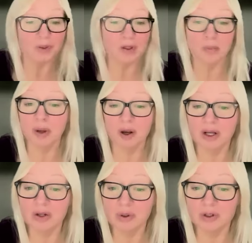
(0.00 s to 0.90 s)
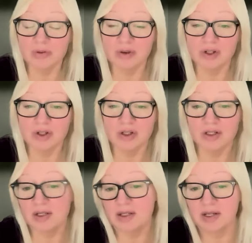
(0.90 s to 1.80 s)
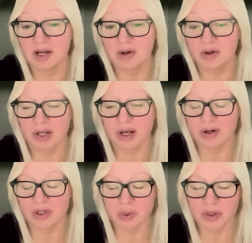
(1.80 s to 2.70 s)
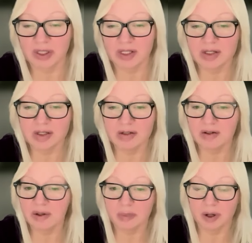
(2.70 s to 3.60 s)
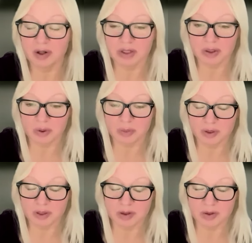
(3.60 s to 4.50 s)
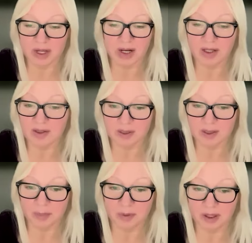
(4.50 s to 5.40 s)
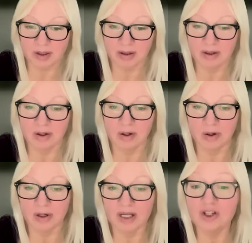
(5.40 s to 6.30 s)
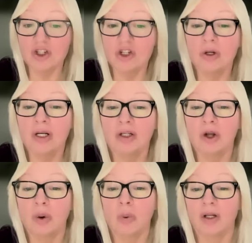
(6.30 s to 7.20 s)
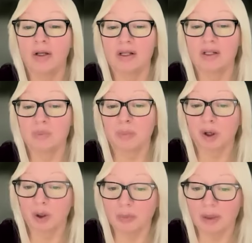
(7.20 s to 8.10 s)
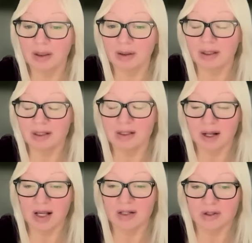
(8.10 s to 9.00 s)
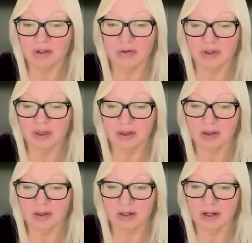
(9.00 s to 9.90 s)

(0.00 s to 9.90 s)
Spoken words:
Comparing new interventions to standard care, so at least the comparison group is still getting something. Ensuring no one is permanently denied services.